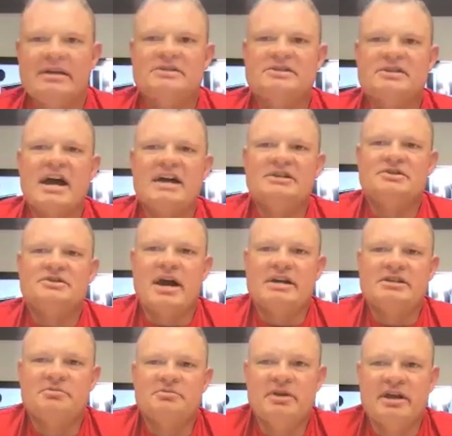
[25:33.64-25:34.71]
Sizer
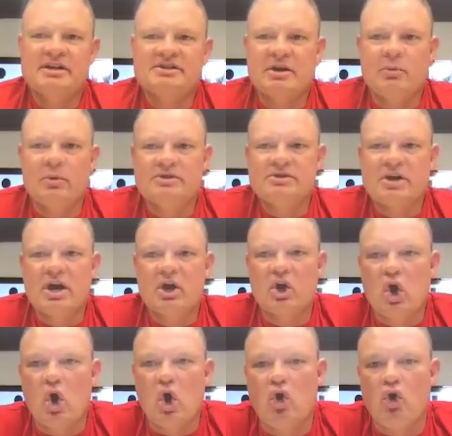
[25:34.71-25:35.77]
asked me yesterday, what's our
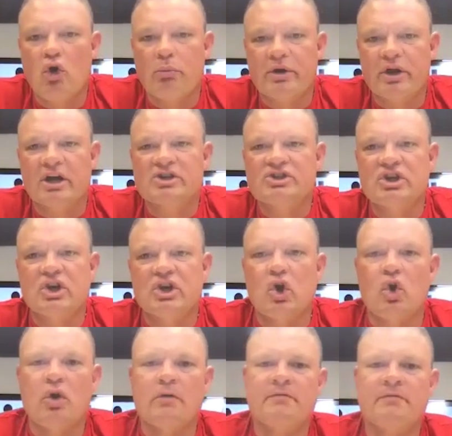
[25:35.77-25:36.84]
goal, production
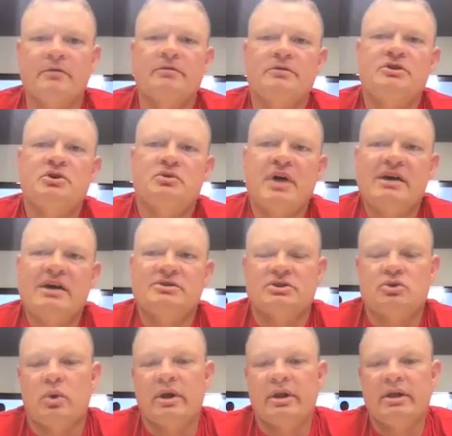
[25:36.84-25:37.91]
goal for
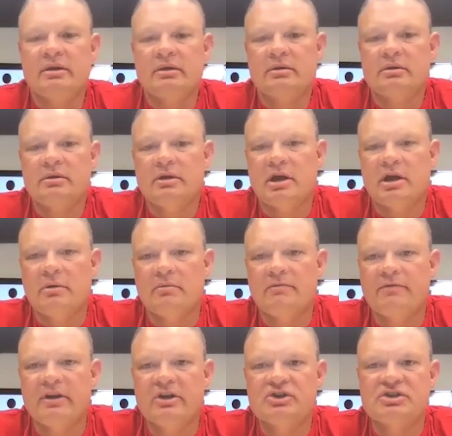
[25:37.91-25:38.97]
2020? You know,
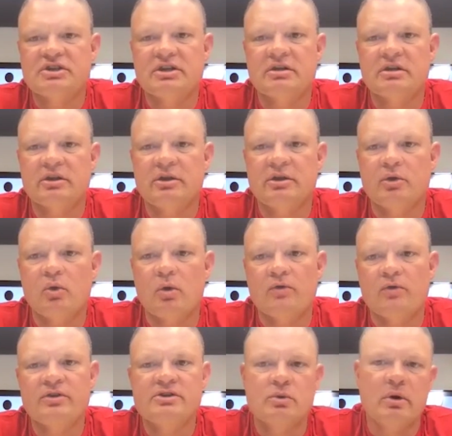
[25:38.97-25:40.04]
finishing a little
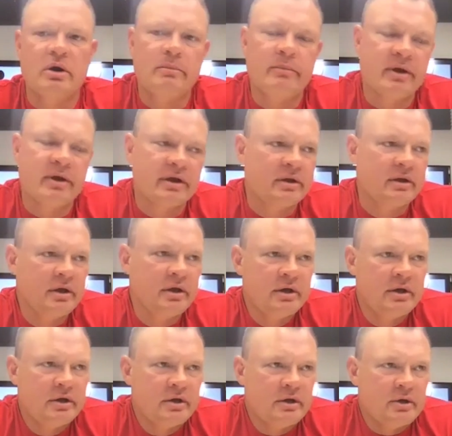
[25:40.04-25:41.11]
north of 200 million,
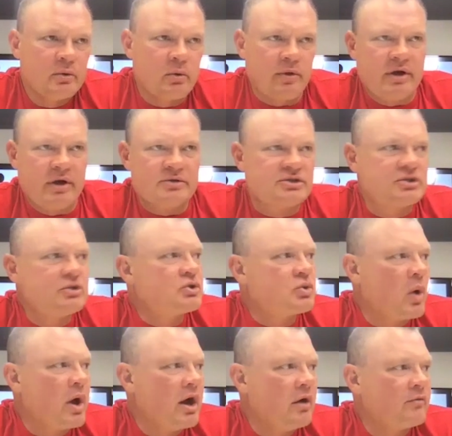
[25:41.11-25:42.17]
whether that's
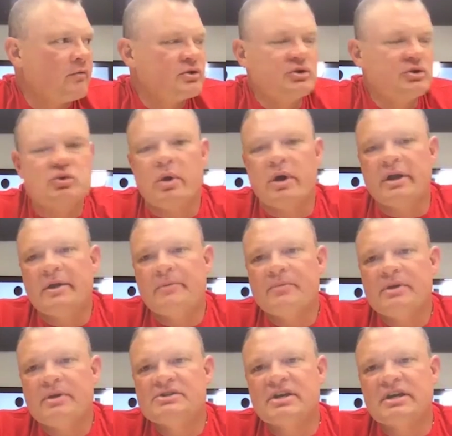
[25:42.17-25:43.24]
212, 220.
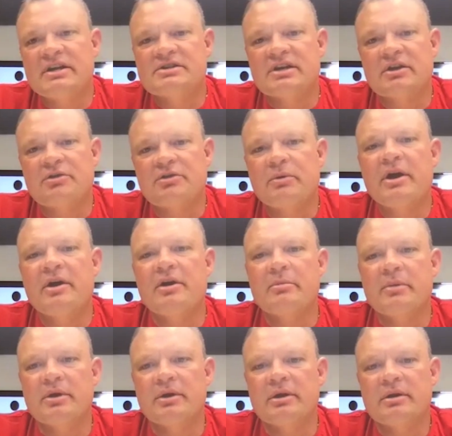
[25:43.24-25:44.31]
He said, is it 300
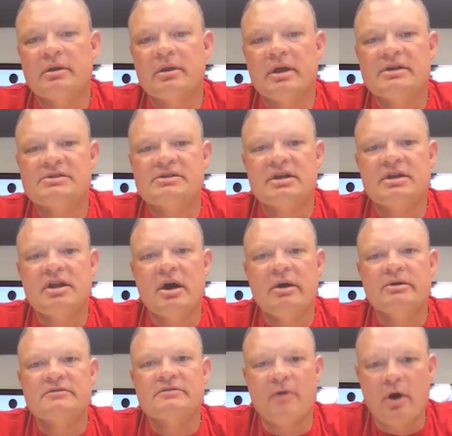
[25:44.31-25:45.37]
million? And I said, no,
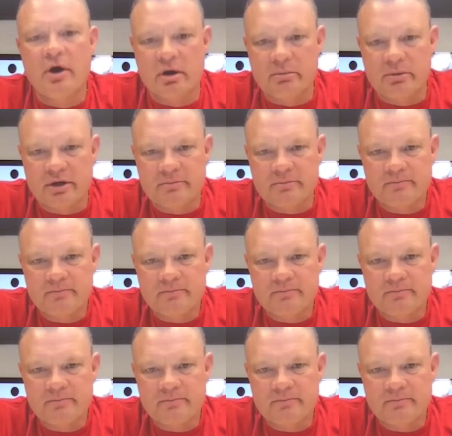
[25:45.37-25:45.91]
it's 400 million.